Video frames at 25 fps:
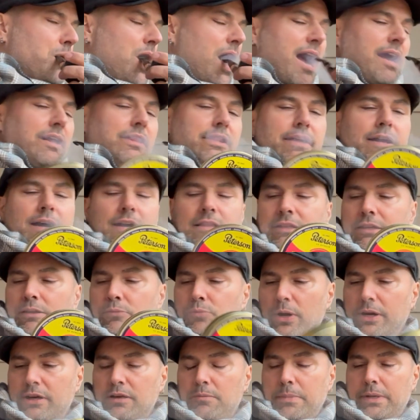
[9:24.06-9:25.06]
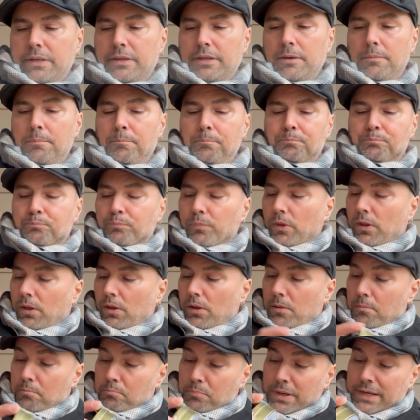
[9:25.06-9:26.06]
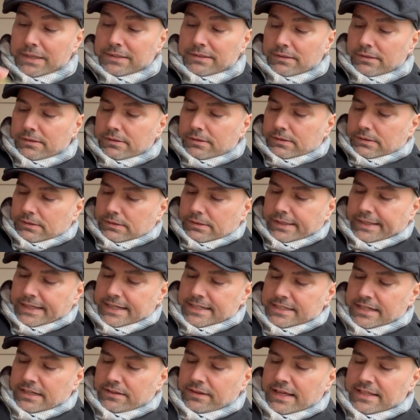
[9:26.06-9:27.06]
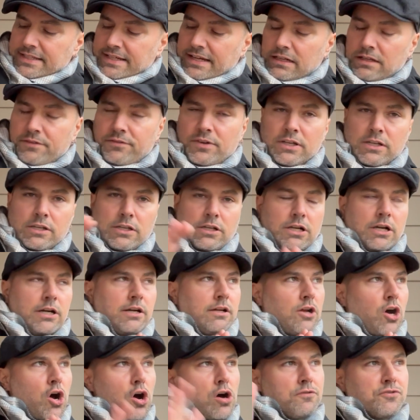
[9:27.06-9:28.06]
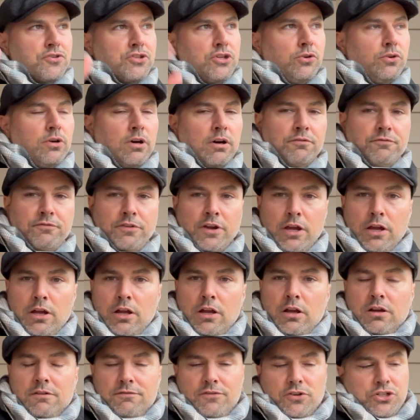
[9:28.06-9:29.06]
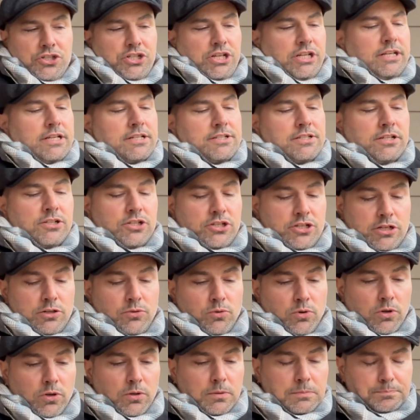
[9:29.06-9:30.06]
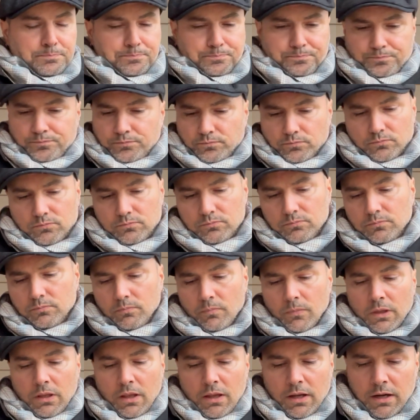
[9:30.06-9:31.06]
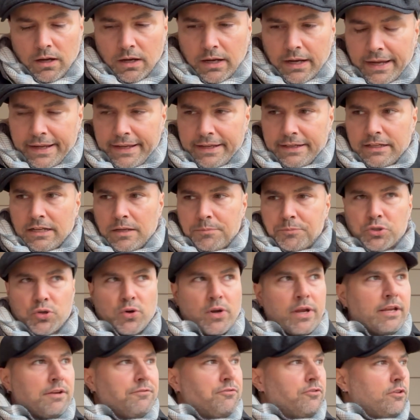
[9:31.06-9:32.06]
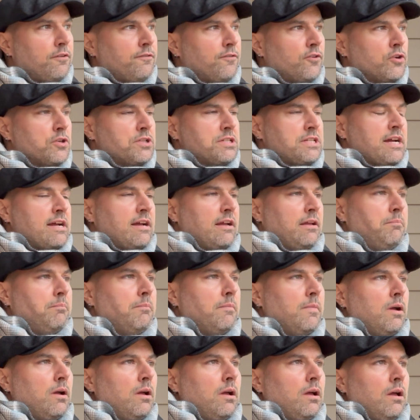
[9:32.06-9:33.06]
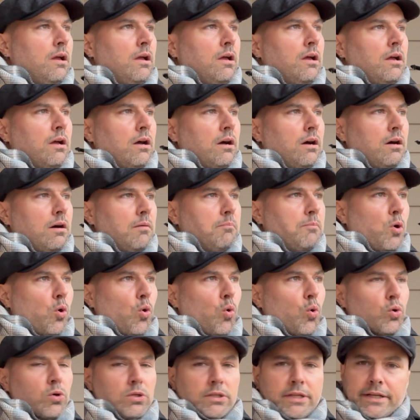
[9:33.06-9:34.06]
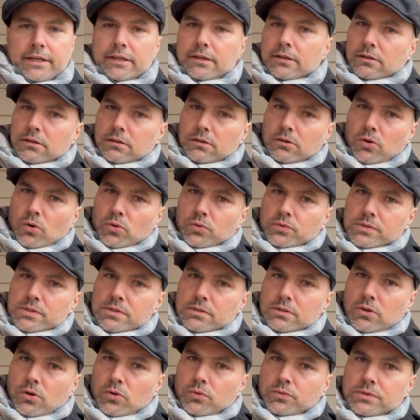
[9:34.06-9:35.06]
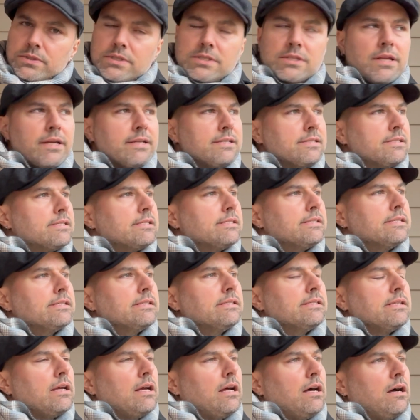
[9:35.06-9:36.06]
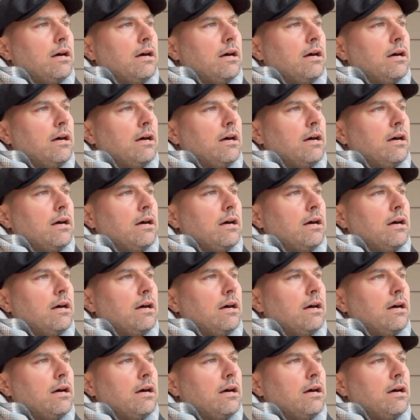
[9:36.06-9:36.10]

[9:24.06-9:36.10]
Highly, highly recommended. But like I said, that's kind of an offshoot of Virginias in general. I ended up trying for the first time Orlick golden slices,